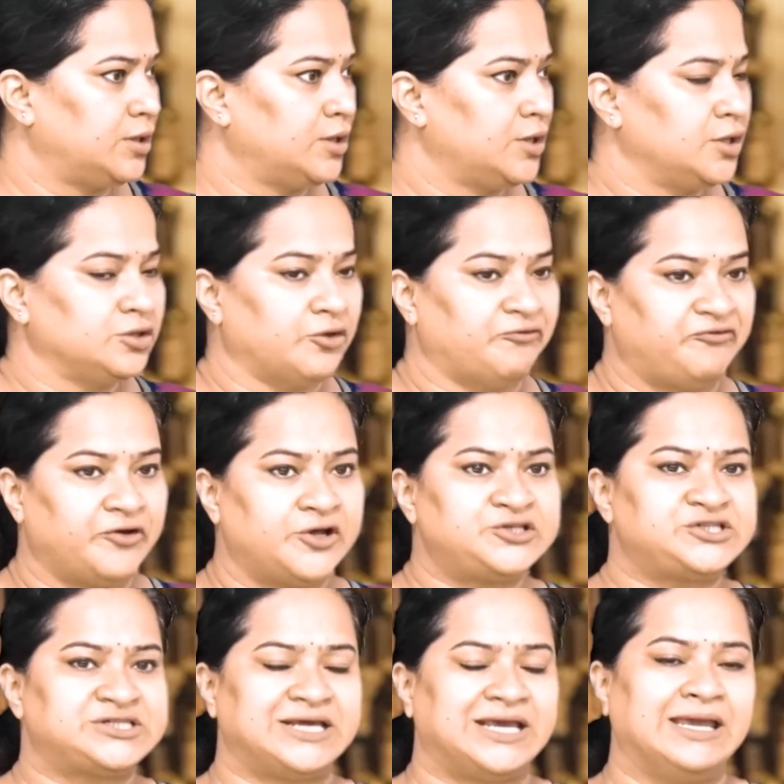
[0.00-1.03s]
The
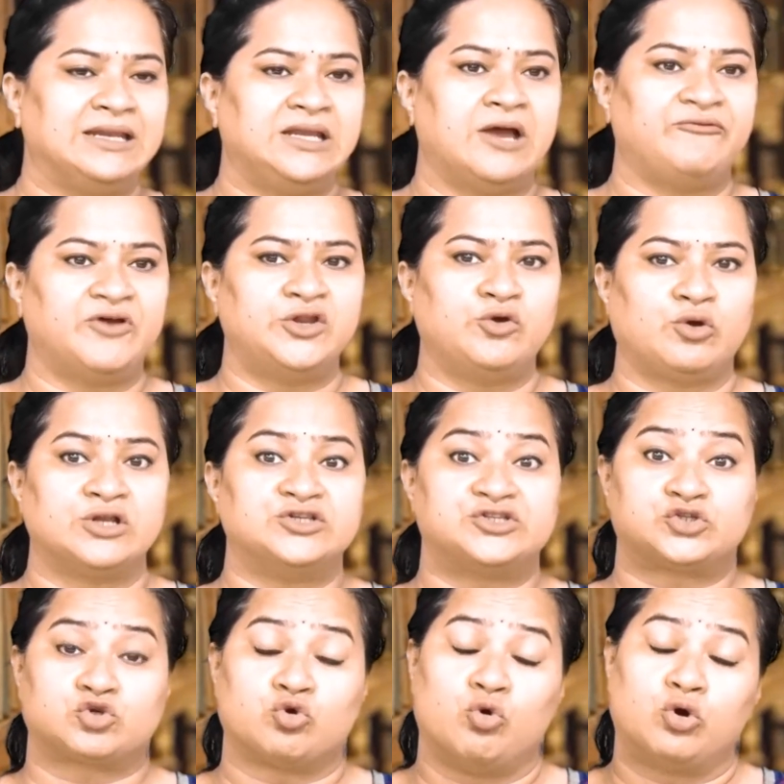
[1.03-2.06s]
first area where you can
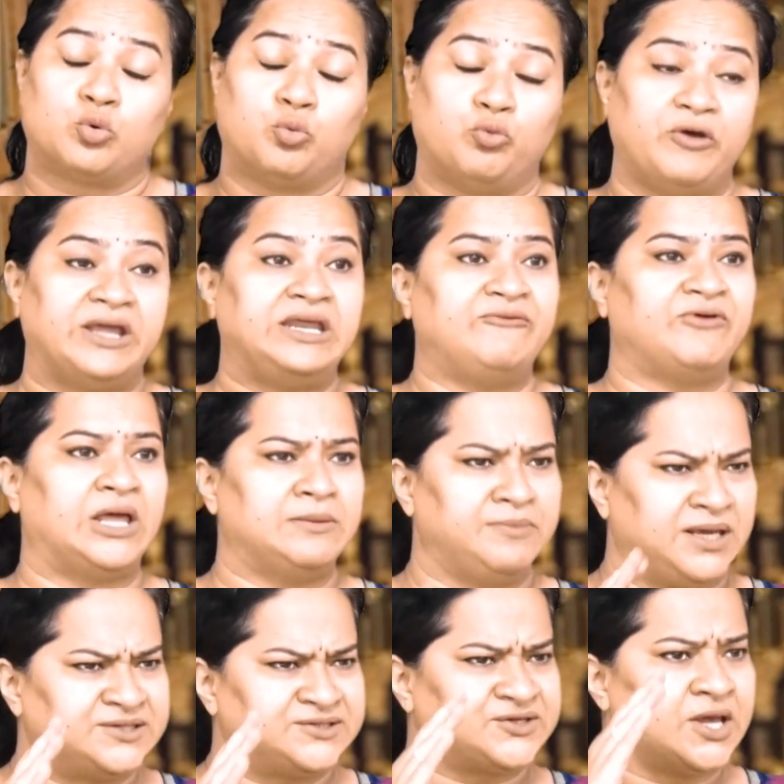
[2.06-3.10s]
score very well
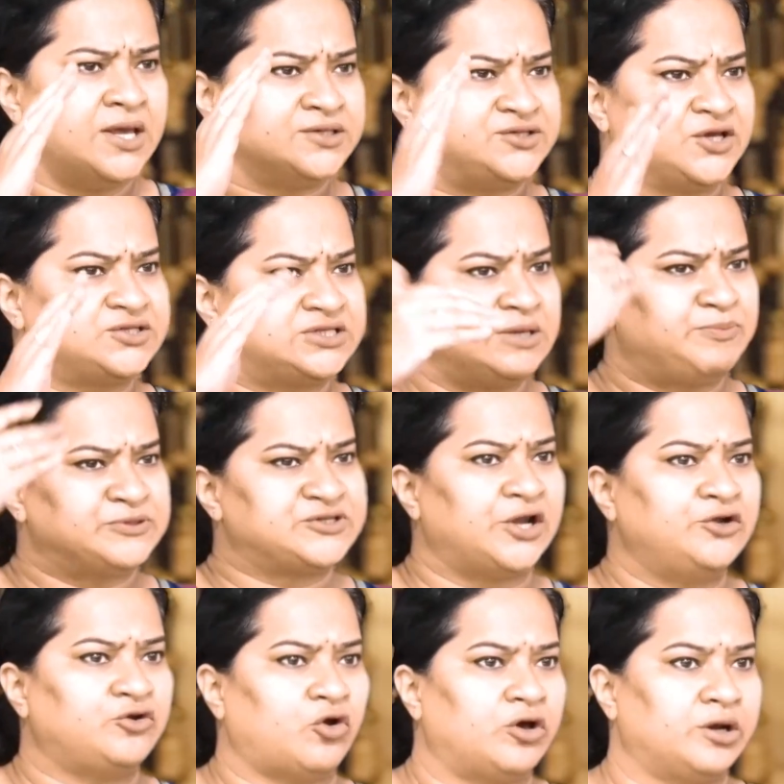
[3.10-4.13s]
means
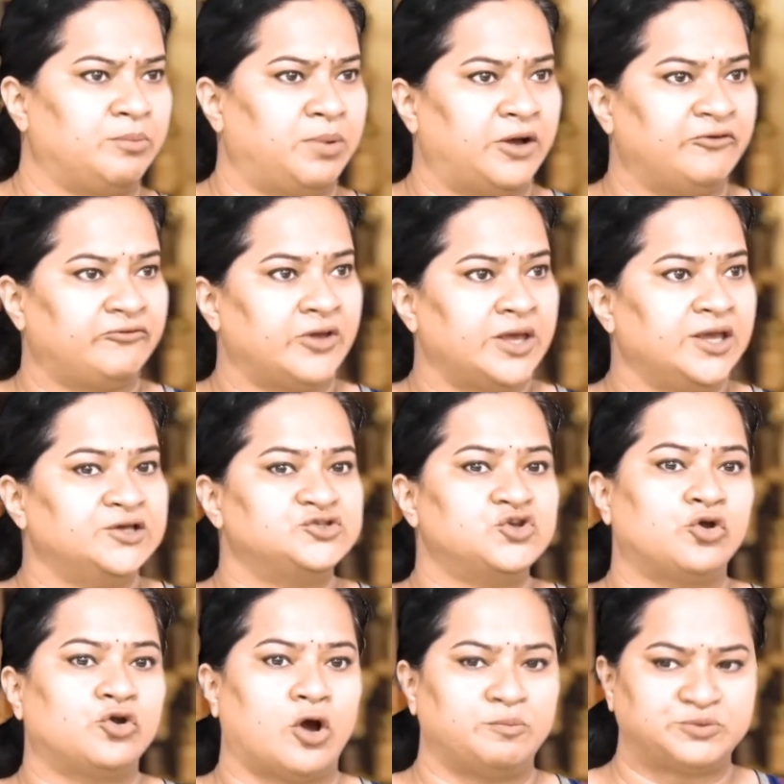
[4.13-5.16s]
60% or above is
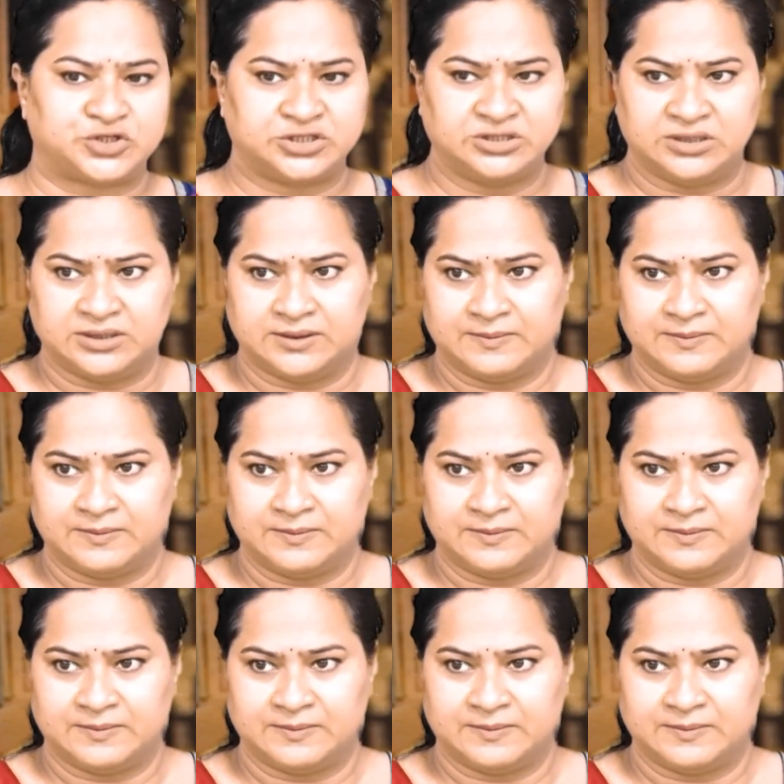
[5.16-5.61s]
your optional.